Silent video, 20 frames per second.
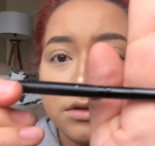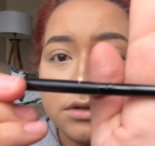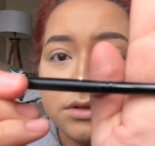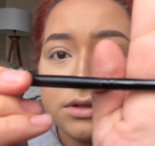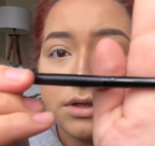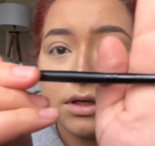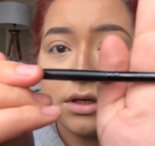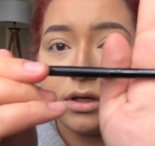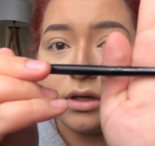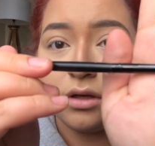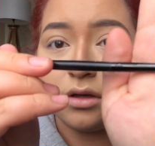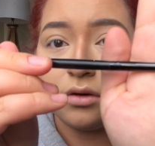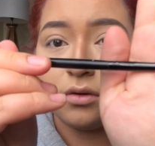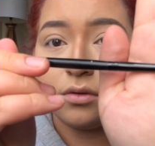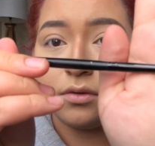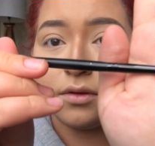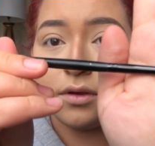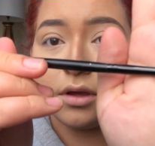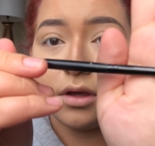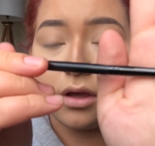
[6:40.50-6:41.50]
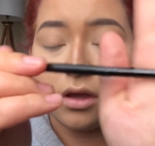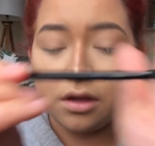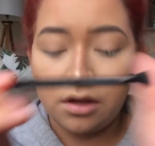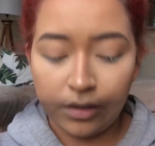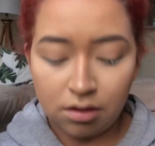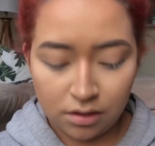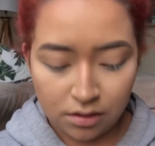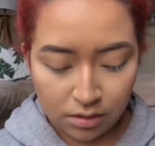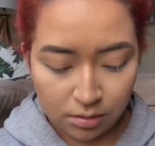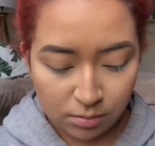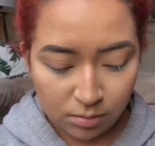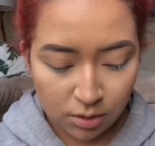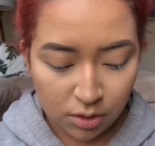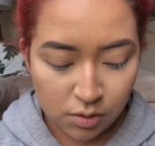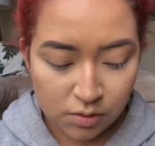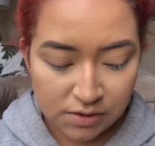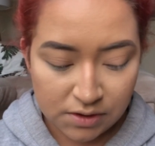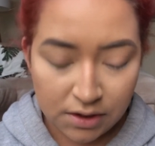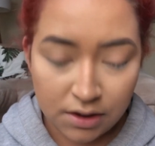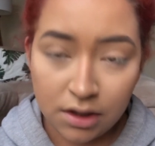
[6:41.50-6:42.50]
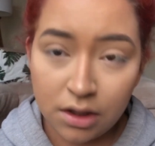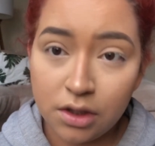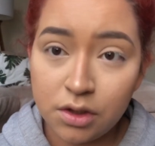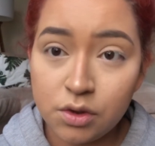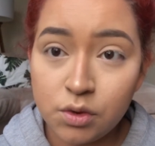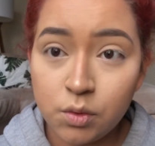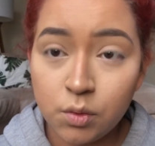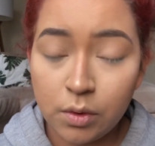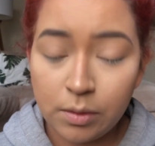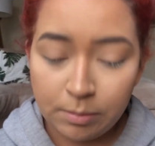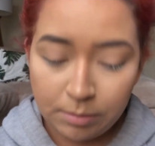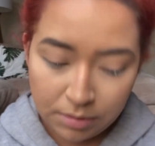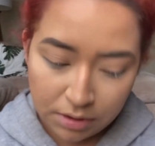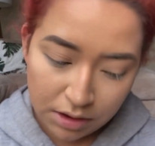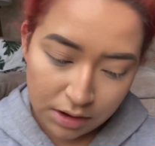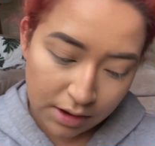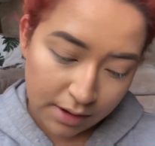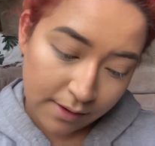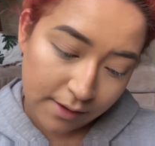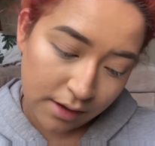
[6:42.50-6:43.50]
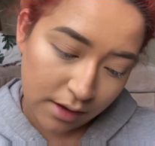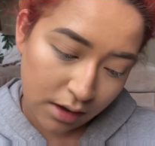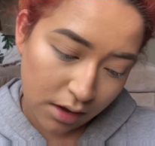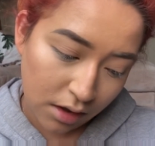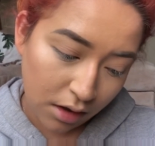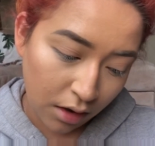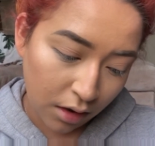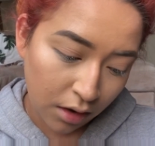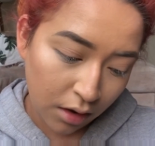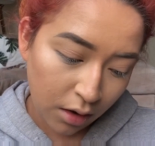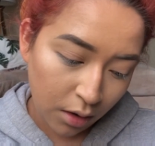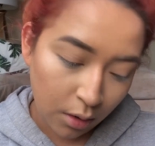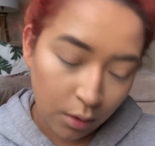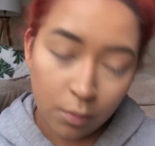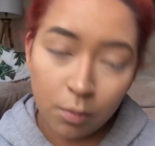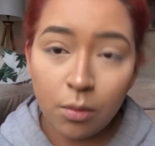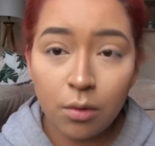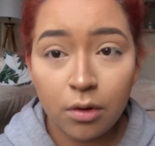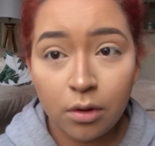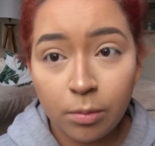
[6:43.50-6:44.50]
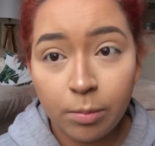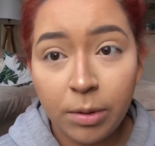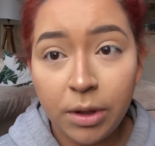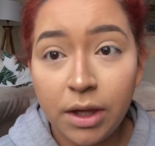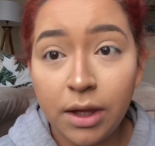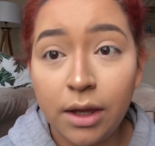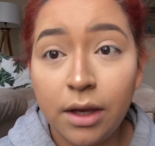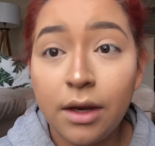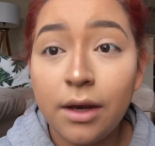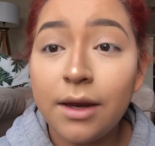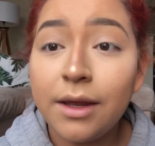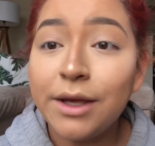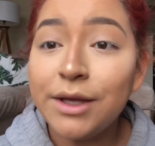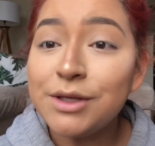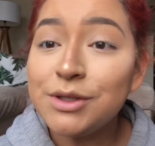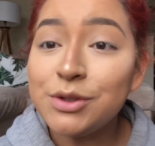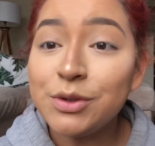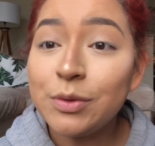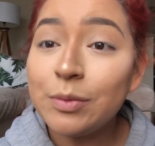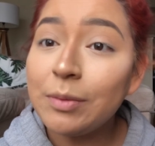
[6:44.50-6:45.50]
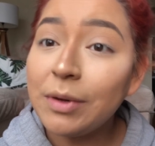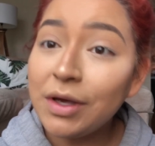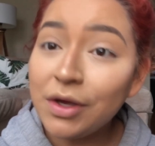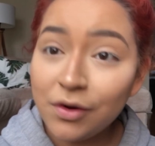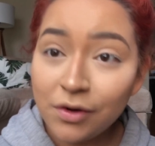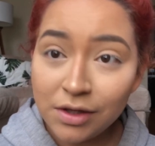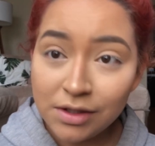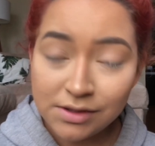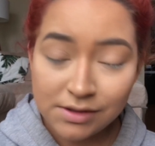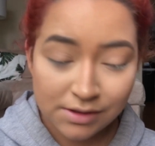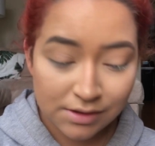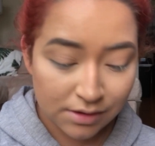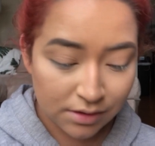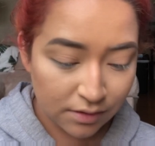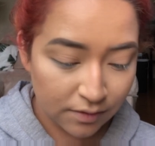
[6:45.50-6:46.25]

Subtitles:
tiny little thing, and I'm using that to apply Royal Pain into my crease.